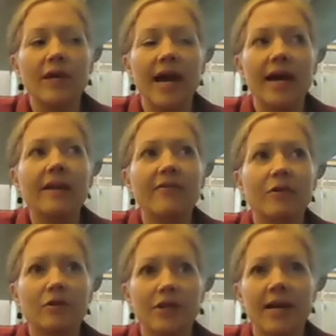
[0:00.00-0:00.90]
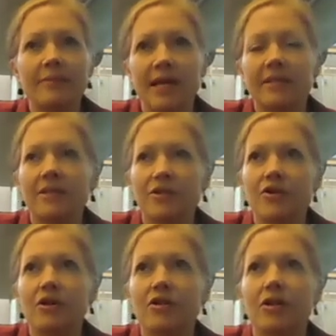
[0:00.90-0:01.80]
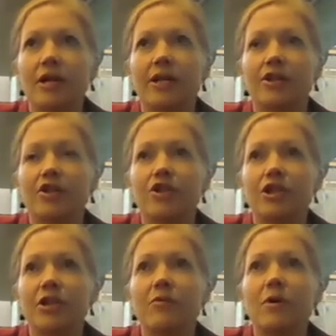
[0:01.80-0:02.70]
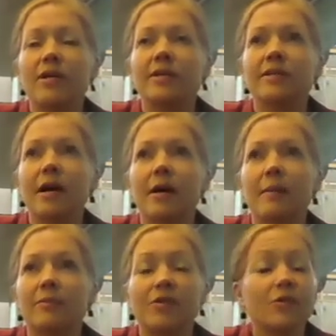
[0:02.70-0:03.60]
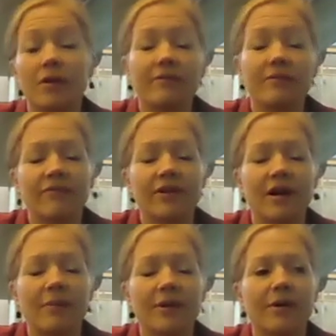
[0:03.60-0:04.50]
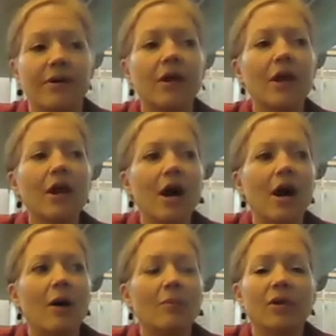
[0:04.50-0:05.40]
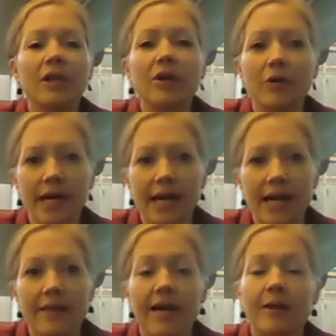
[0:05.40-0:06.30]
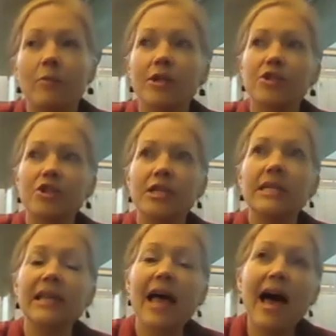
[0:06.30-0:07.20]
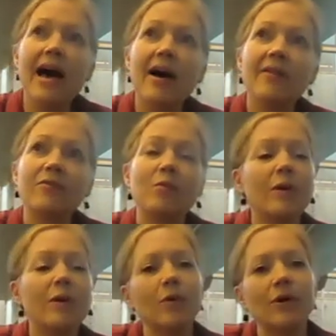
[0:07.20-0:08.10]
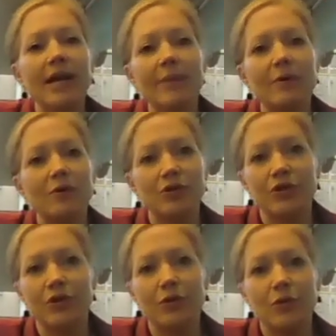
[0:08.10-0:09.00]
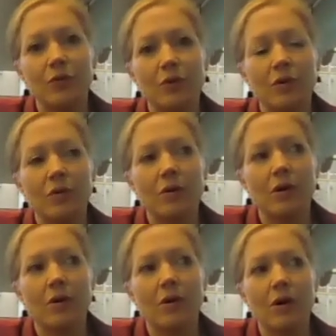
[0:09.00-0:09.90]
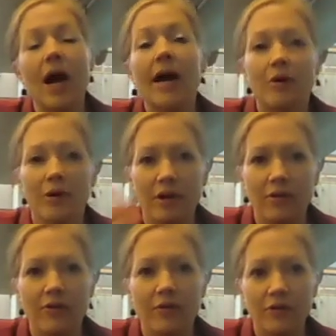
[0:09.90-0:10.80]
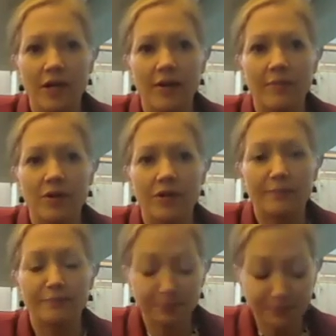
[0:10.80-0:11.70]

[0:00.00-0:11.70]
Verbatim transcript: had a full-time dance instructor, and she was phenomenal, really great. And then when she left, we weren't able to hire another full-time person.